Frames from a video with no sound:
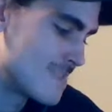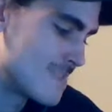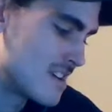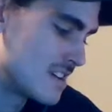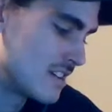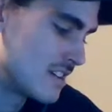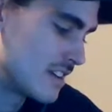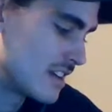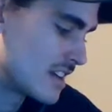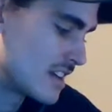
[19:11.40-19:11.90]

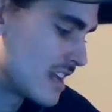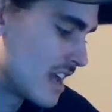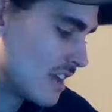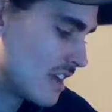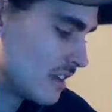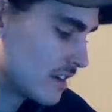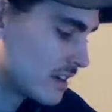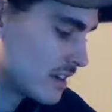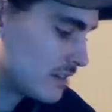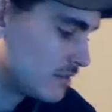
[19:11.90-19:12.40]
You can't
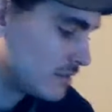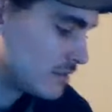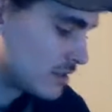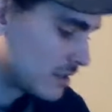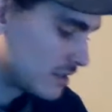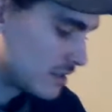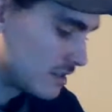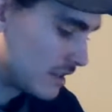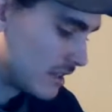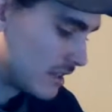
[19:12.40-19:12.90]
look at New
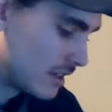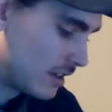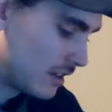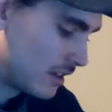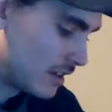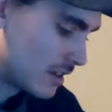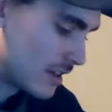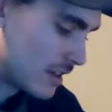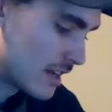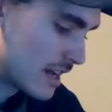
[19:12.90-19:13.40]
Jersey at all
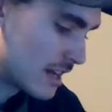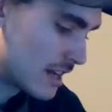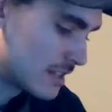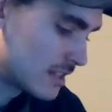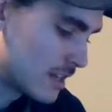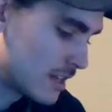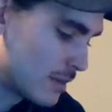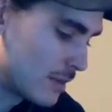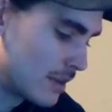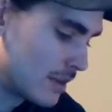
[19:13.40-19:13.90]
here, guys.
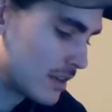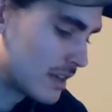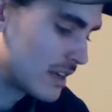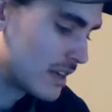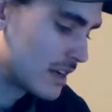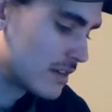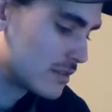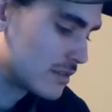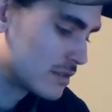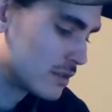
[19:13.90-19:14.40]
Got to be looking at
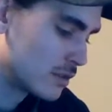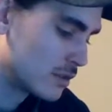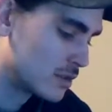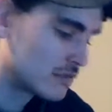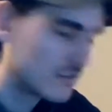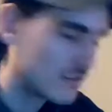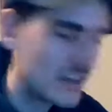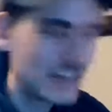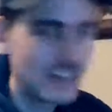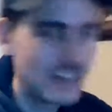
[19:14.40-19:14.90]
Arizona.
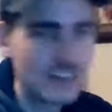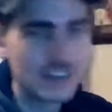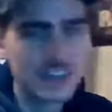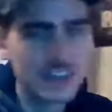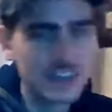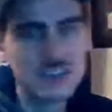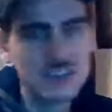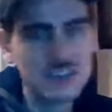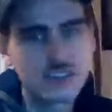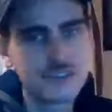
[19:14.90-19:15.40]

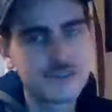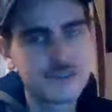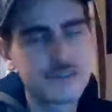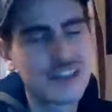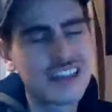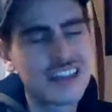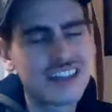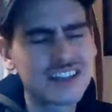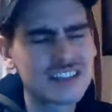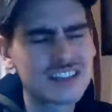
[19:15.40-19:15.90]
Regulation, I
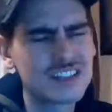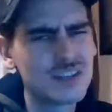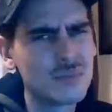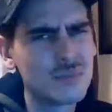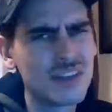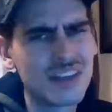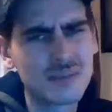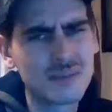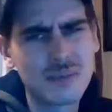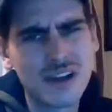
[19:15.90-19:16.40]
think it'd still be
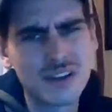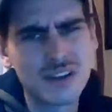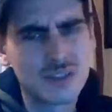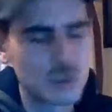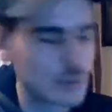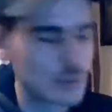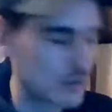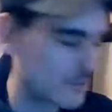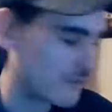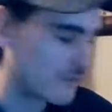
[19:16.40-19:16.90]
like minus
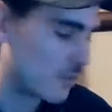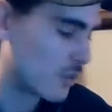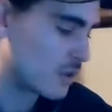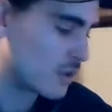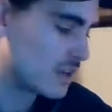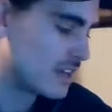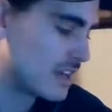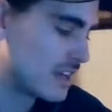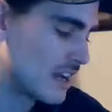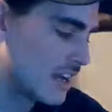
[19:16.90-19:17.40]

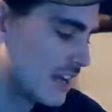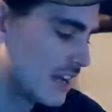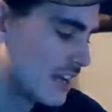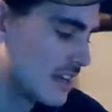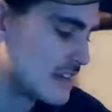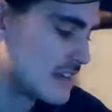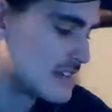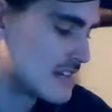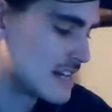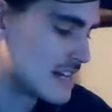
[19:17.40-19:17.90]
140.
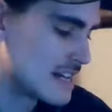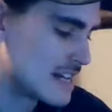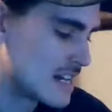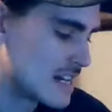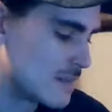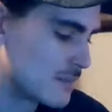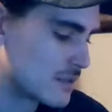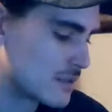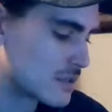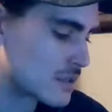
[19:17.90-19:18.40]

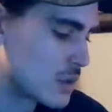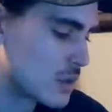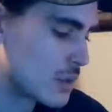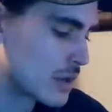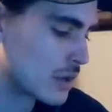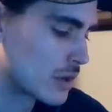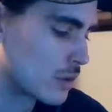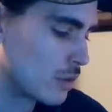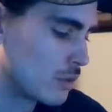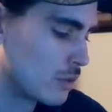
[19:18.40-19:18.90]
They're
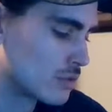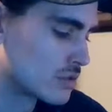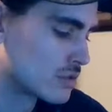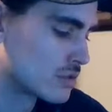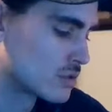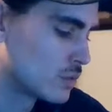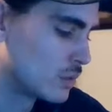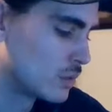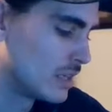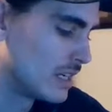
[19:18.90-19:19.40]
scoring goals
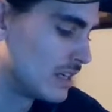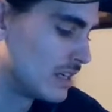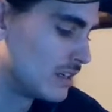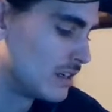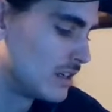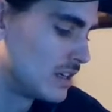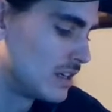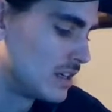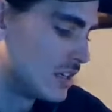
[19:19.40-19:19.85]
as well.